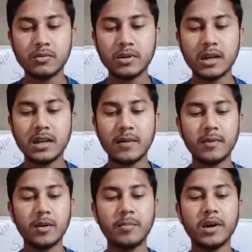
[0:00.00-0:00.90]
to the
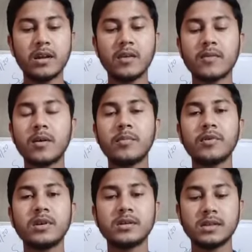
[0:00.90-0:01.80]
development of
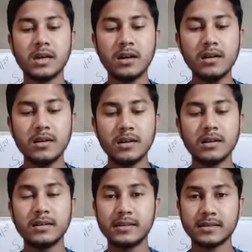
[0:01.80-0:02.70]
computers are
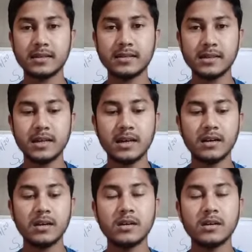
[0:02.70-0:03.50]
discussed here.